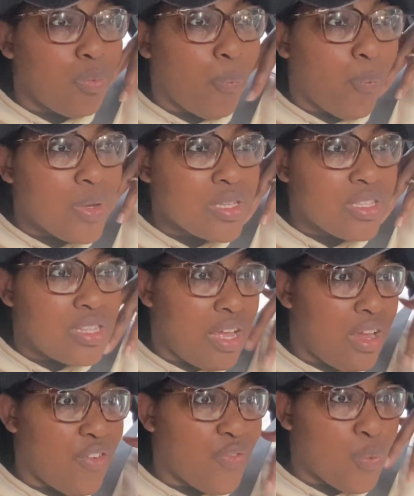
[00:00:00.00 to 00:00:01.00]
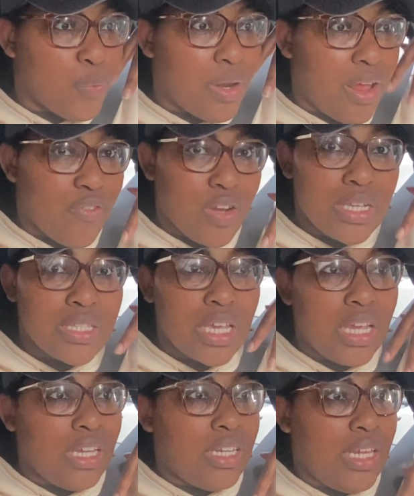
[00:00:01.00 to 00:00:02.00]
was there for whatever his
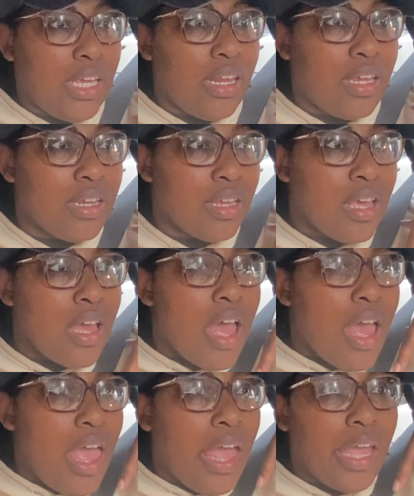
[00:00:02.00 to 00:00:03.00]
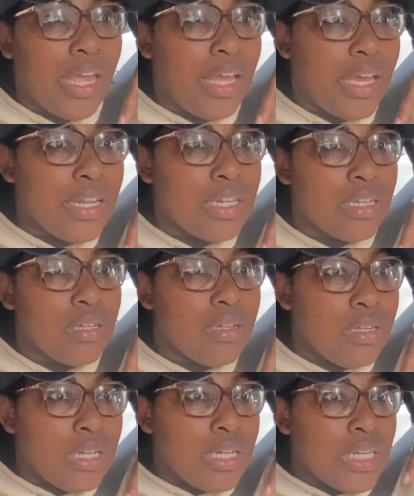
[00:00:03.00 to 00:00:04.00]
king needed, and
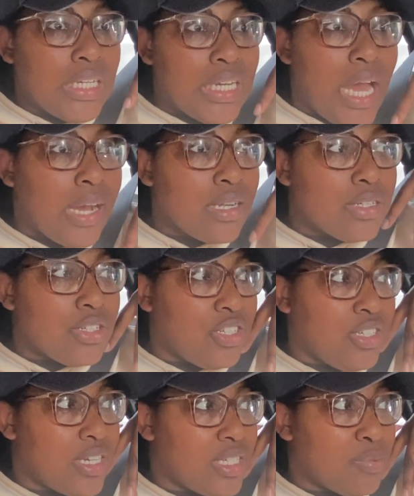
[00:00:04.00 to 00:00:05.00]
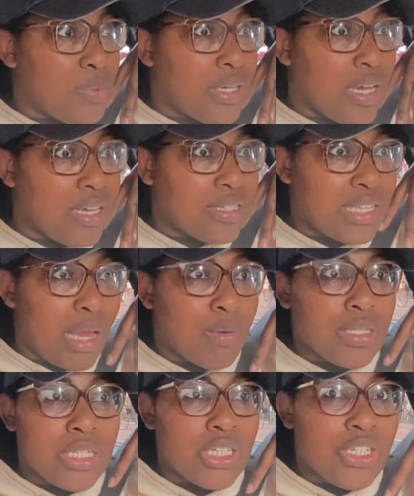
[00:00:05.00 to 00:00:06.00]
not just because that
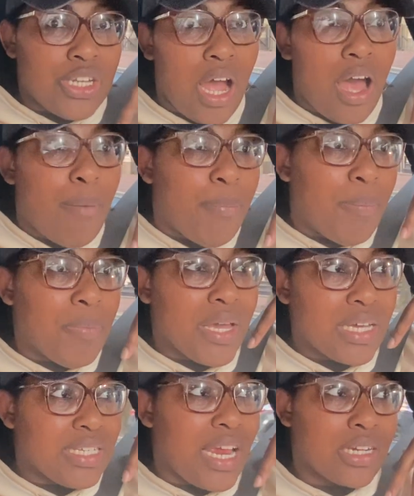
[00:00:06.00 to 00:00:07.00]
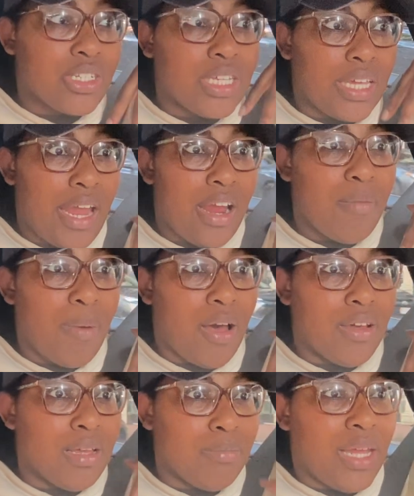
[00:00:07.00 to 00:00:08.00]
was his job, but because he actually cared
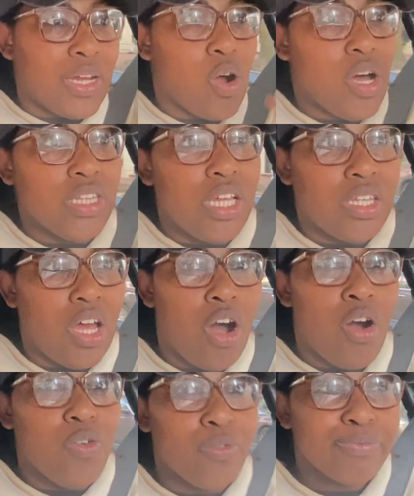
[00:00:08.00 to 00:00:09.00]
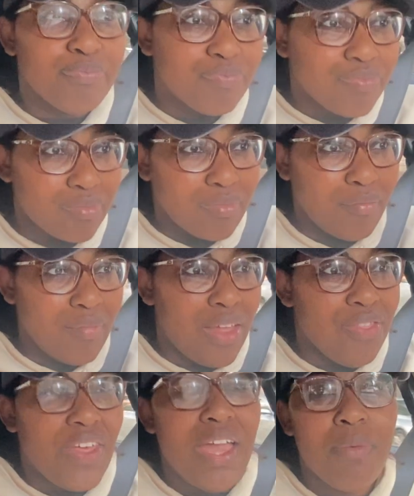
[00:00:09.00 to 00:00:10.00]
about him. Like, on the low,
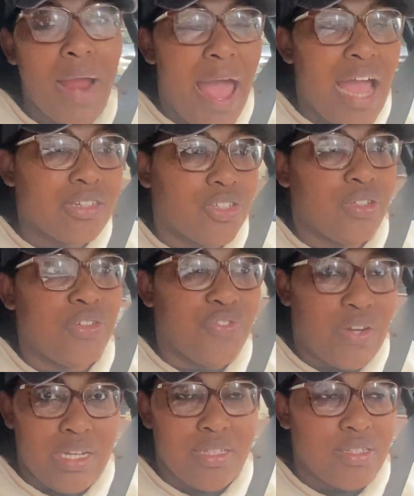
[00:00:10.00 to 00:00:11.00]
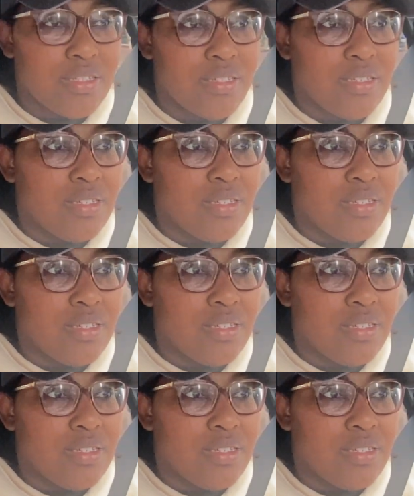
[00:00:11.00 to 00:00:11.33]
they were actually friends.